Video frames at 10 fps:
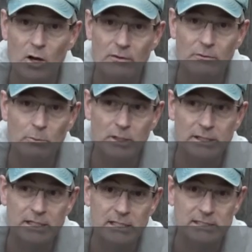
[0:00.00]
off. What
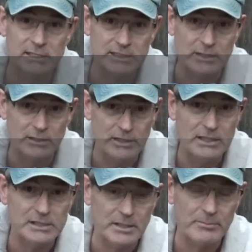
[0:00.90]
it does is it
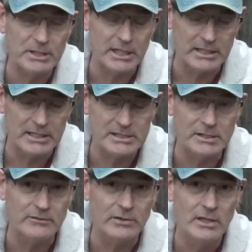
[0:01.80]
eats up the
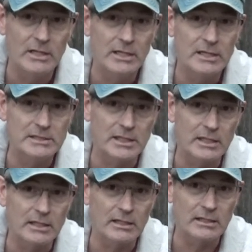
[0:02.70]
adhesive. It's
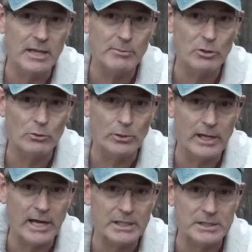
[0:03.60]
a chemical
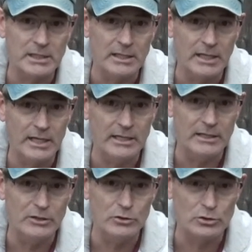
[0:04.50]
reaction and it
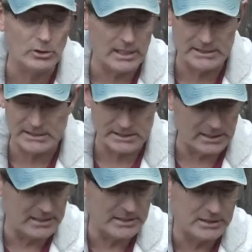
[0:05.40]
neutralizes it
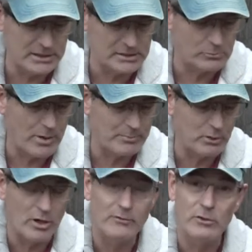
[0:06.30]
and then you just wipe
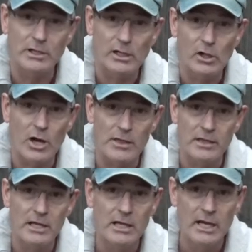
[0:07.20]
it off with a cloth
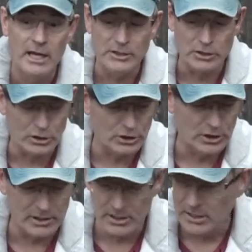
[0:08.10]
and you're good.